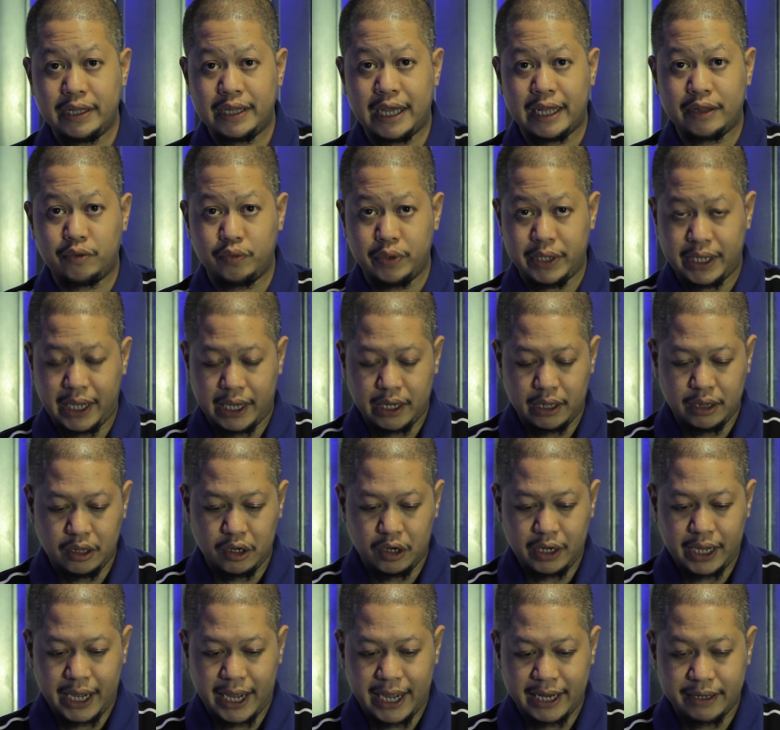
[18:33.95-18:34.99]
that we can look
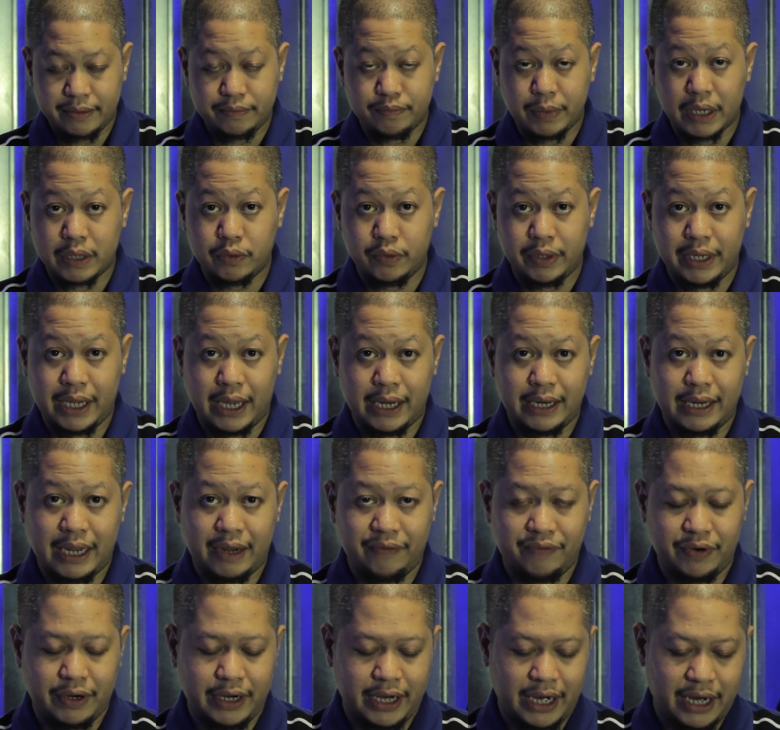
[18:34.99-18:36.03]
at, but we can
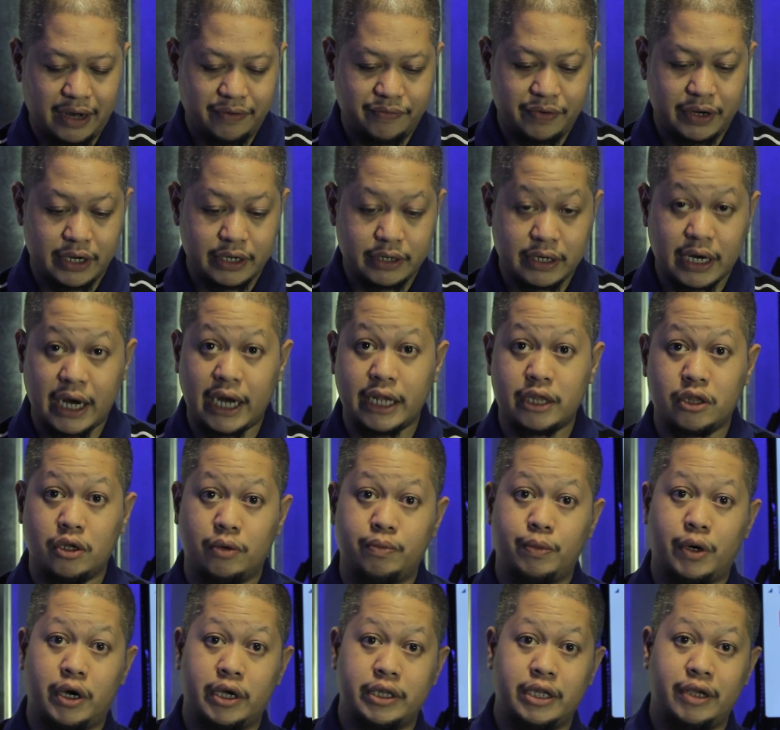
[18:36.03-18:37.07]
never ever try to
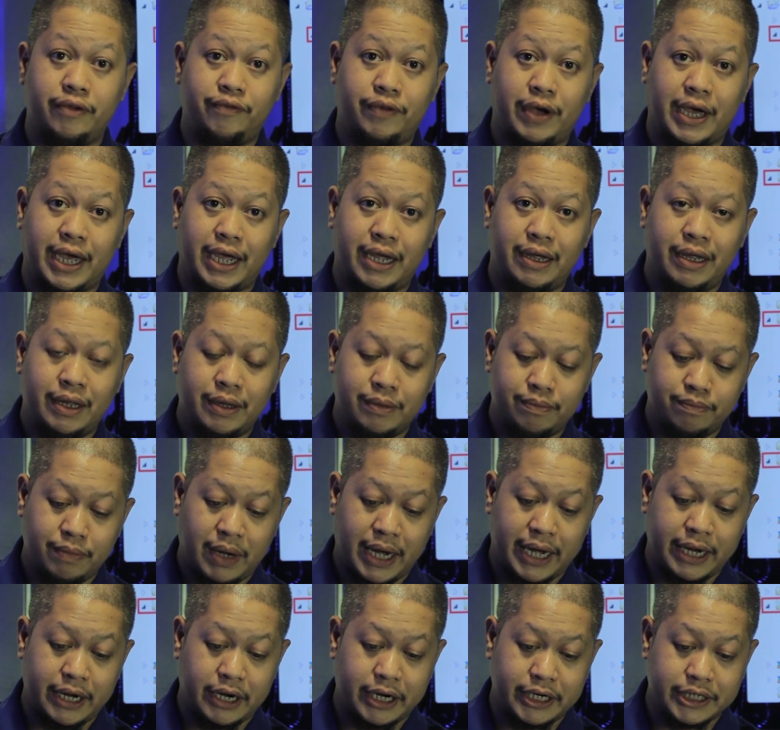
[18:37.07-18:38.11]
modify
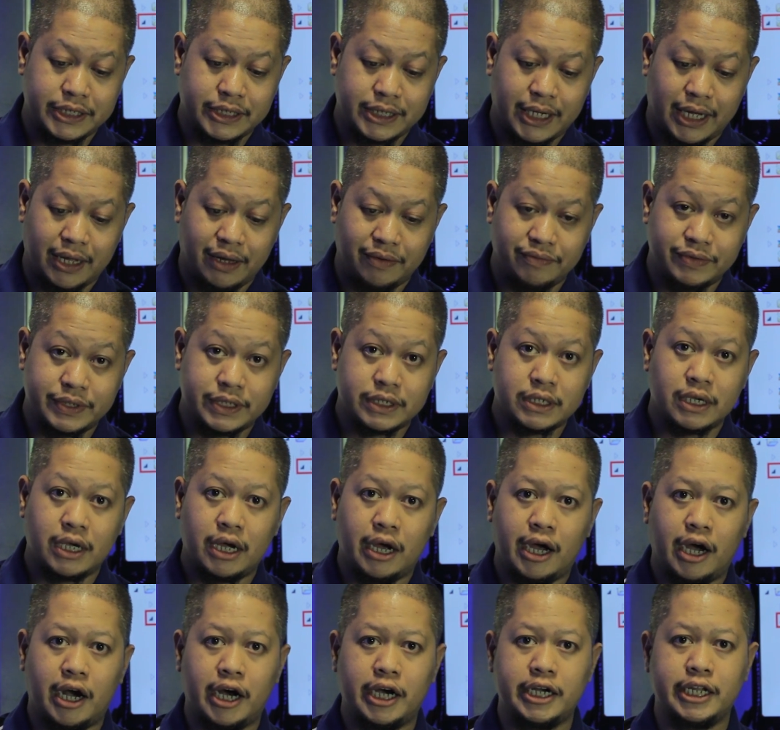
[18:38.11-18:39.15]
by ourselves.
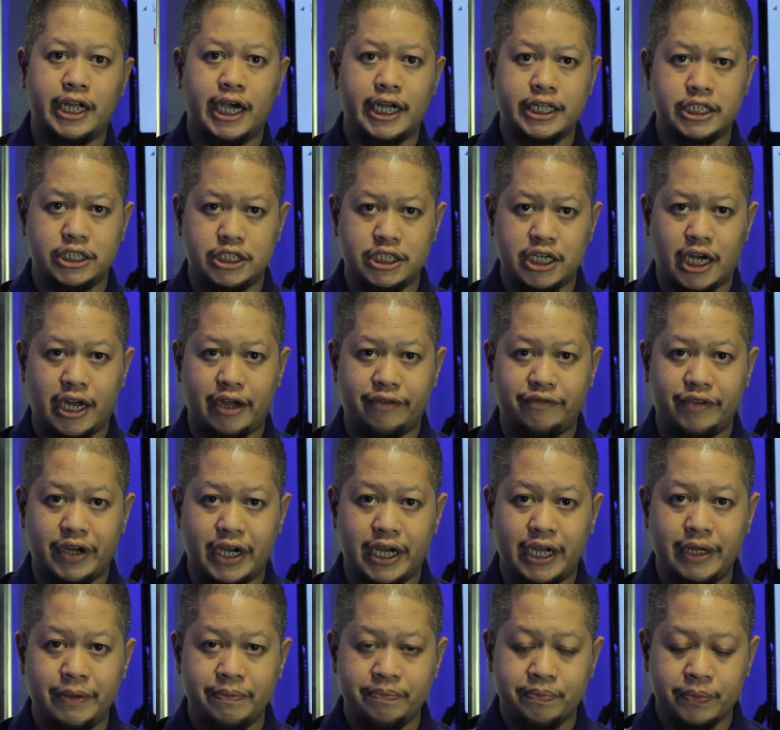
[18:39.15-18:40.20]

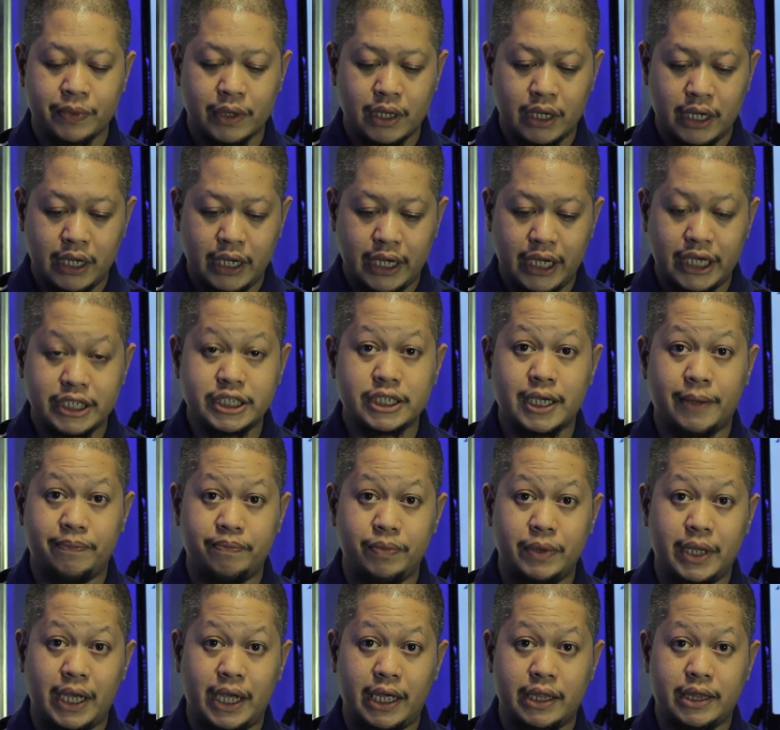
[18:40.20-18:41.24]
r.java is
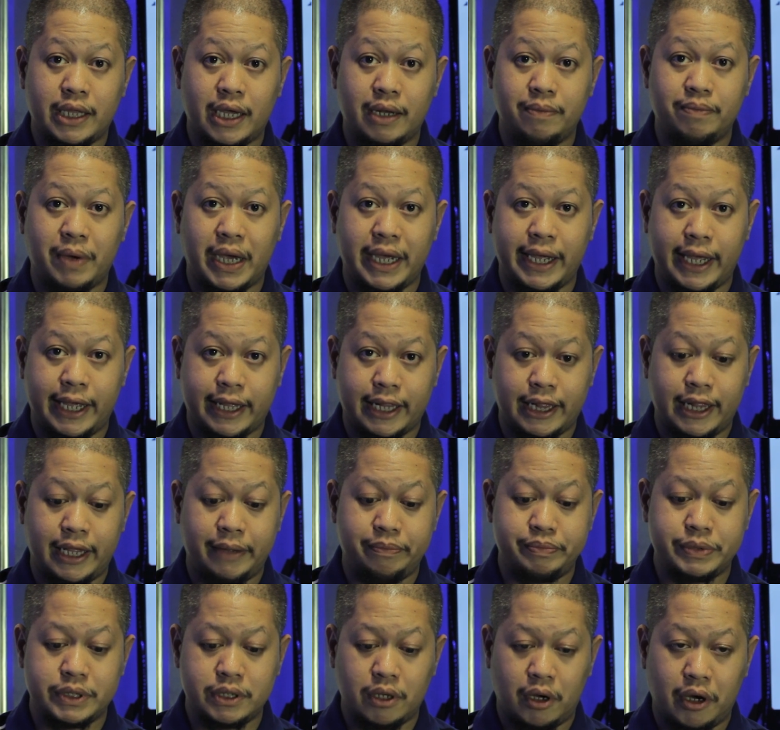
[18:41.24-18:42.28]
updated by
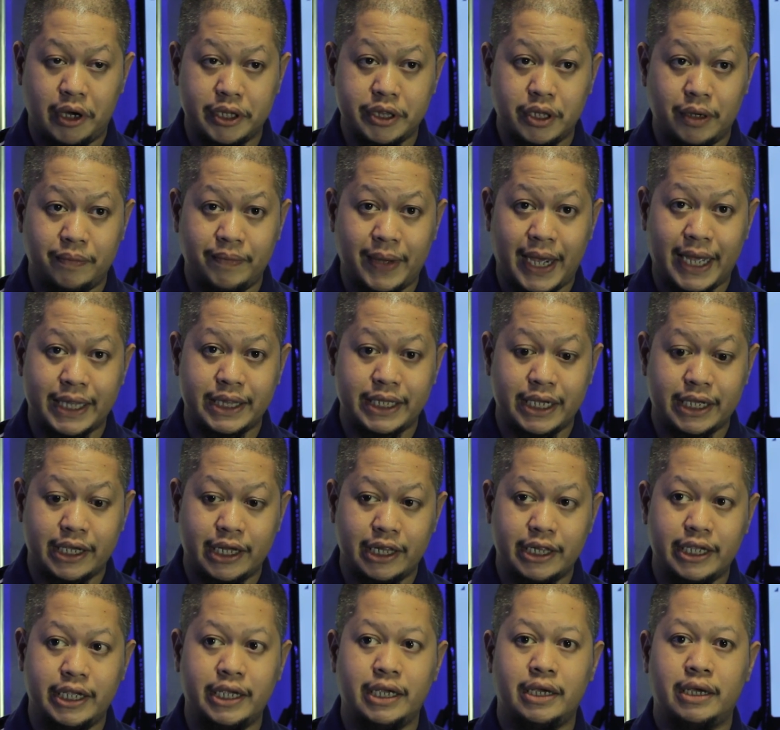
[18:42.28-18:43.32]
Eclipse
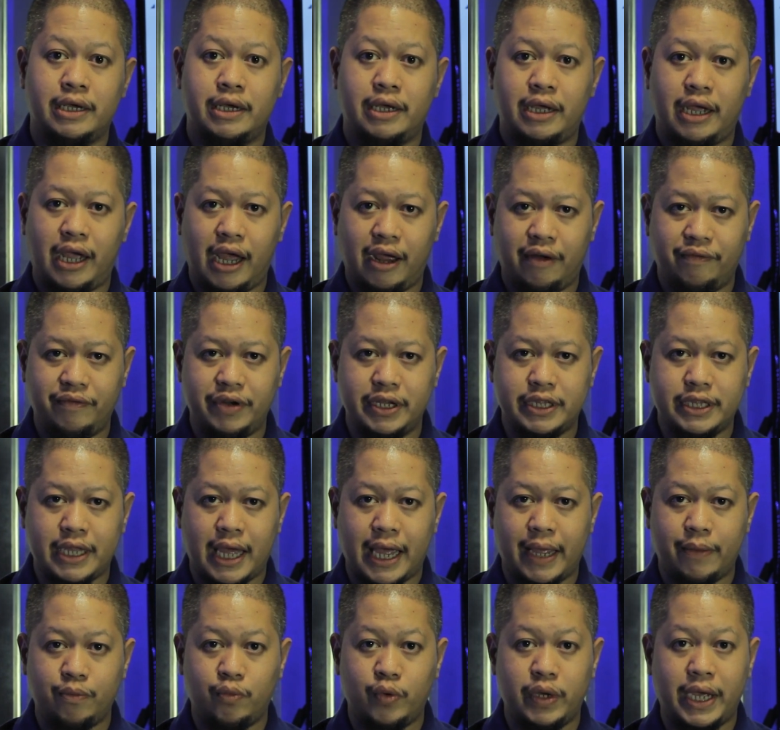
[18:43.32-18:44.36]
automatically every
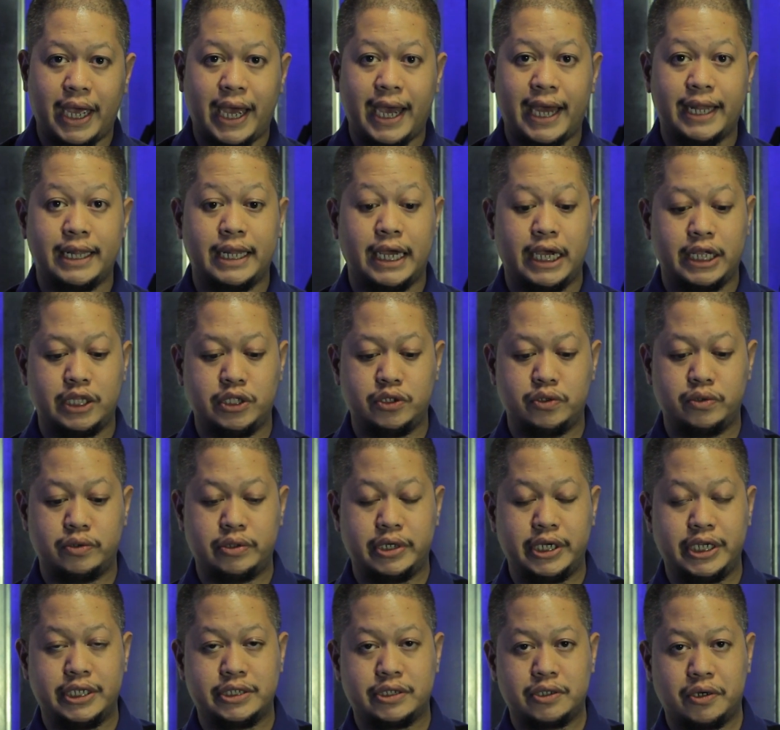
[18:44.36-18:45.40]
time we add a new
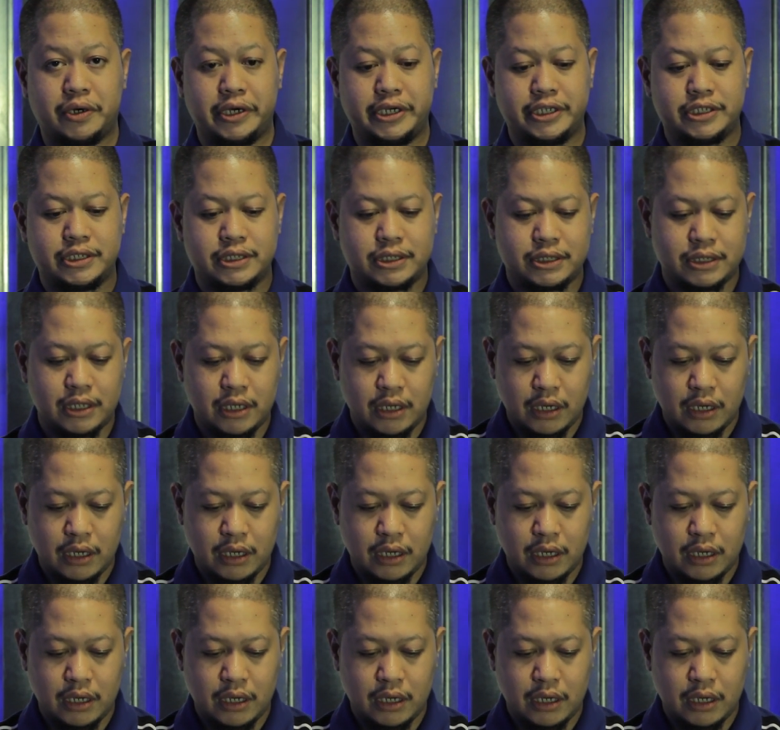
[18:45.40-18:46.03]
resource.